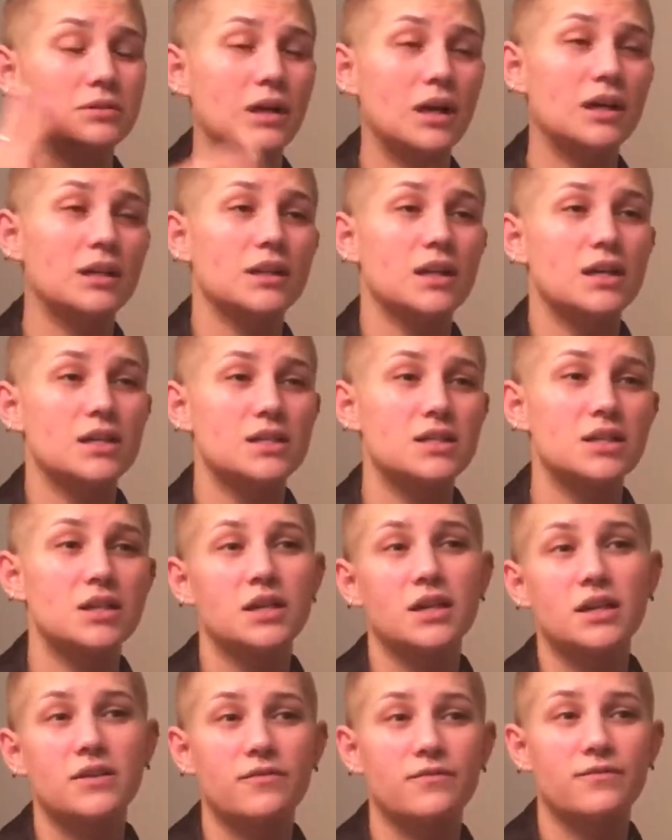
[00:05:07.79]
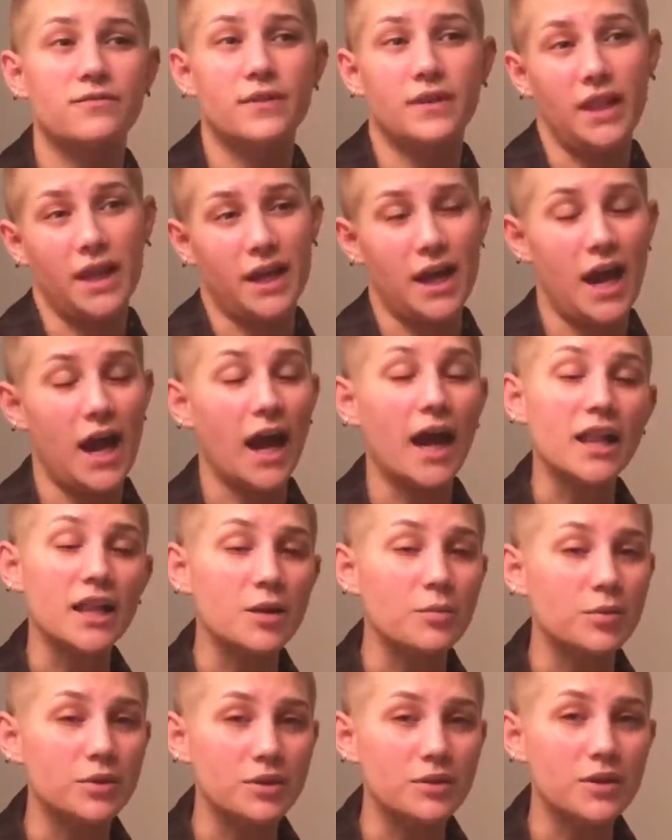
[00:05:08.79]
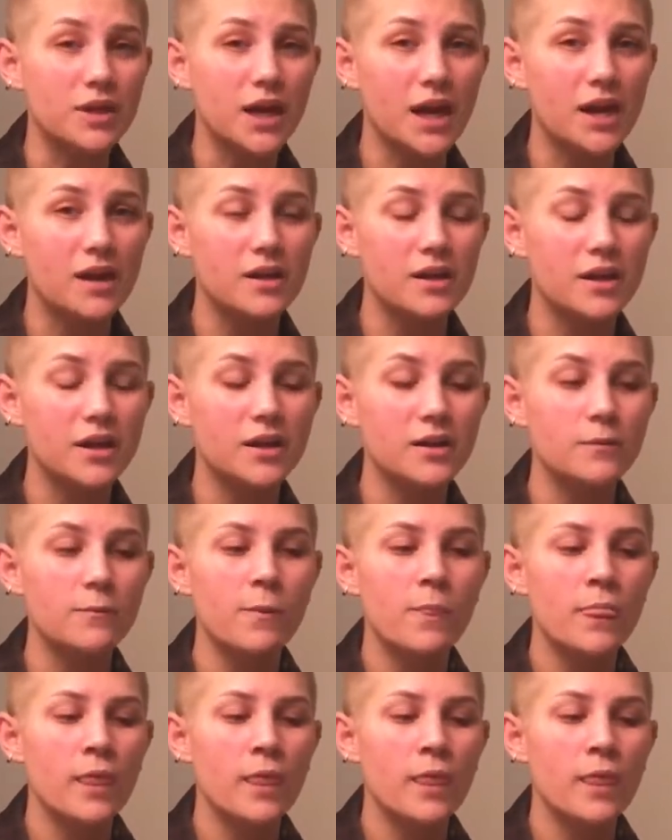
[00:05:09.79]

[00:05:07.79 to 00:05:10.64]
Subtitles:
unless you're in a like highly polluted area,